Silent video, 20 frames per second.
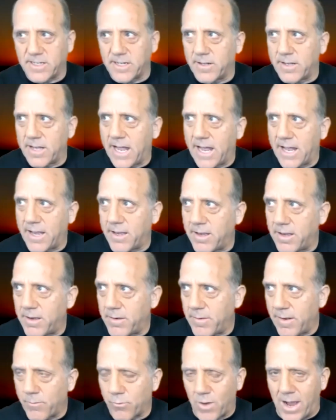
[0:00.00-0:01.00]
and
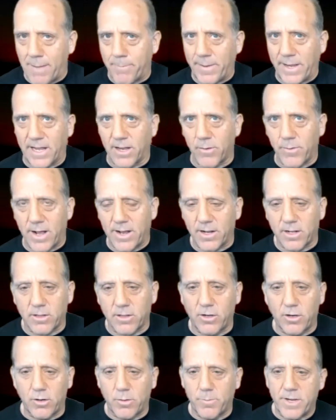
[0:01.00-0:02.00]
wrapping it around a
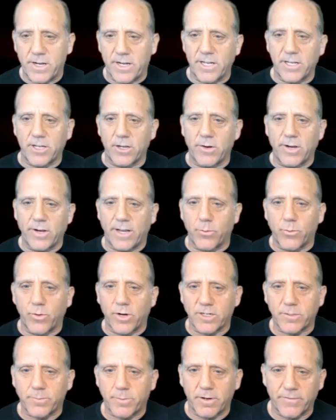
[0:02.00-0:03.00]
globe. You can do it. It
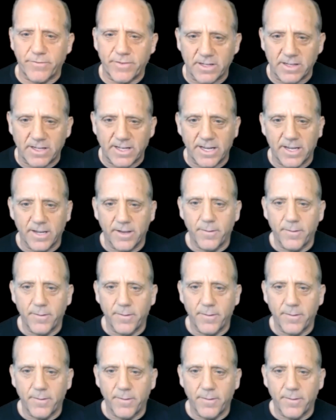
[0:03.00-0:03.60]
works perfectly.